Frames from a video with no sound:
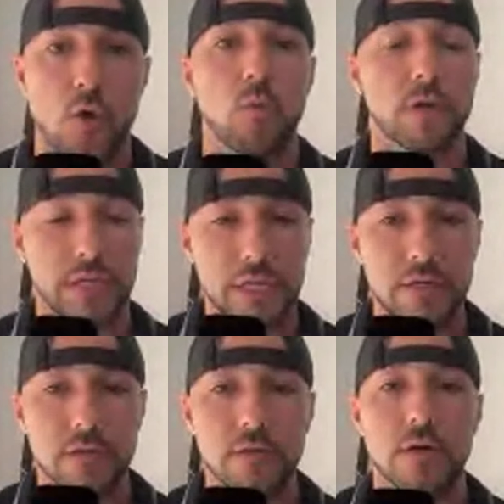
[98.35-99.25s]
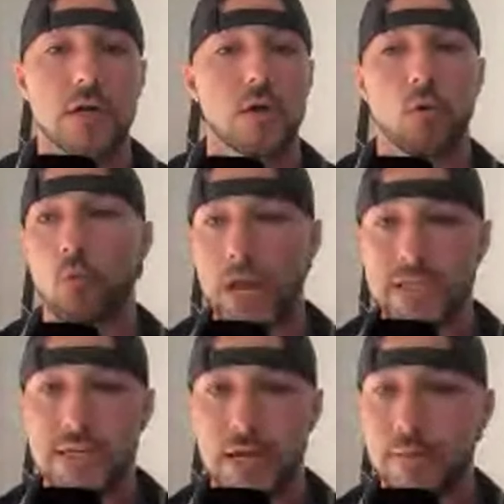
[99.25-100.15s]
Well, here,
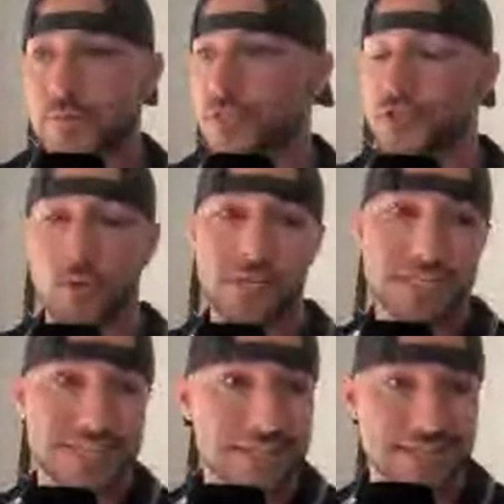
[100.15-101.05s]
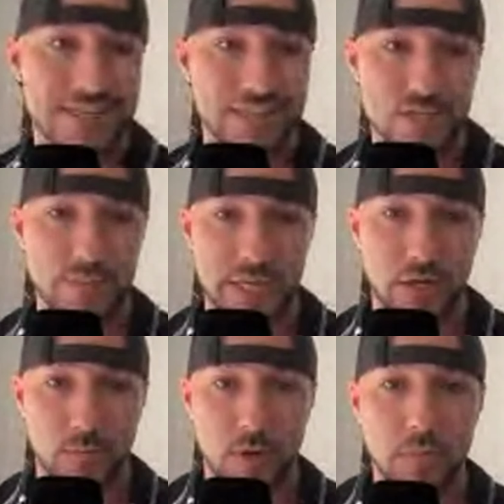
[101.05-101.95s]
wait times don't exist in the
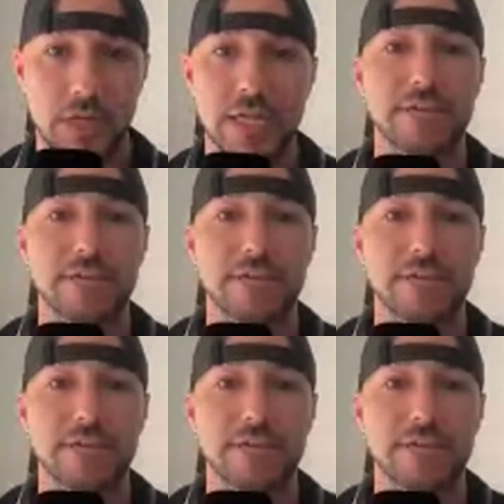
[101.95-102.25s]
Dominican Republic.